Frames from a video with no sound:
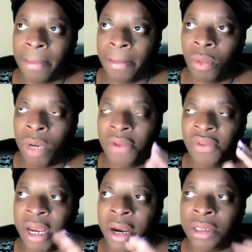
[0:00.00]
one of
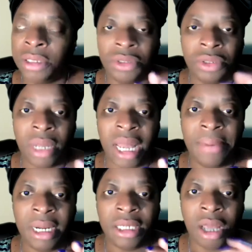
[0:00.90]
their sister
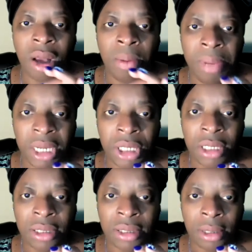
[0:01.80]
companies called
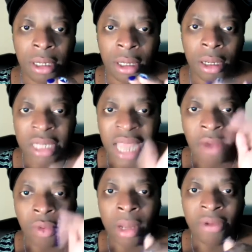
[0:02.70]
Beaches because they
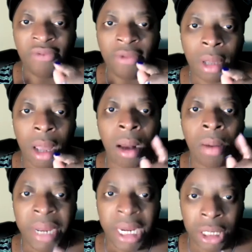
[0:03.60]
have one
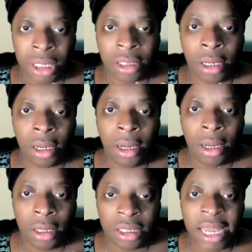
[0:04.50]
called Beaches.
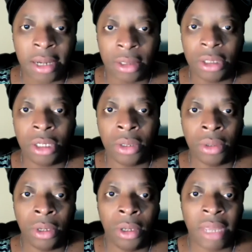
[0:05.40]
Sandals do.
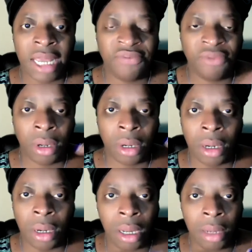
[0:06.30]
That's
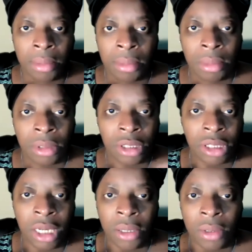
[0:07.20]
for um
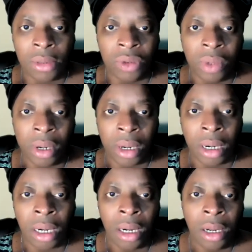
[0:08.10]
singles or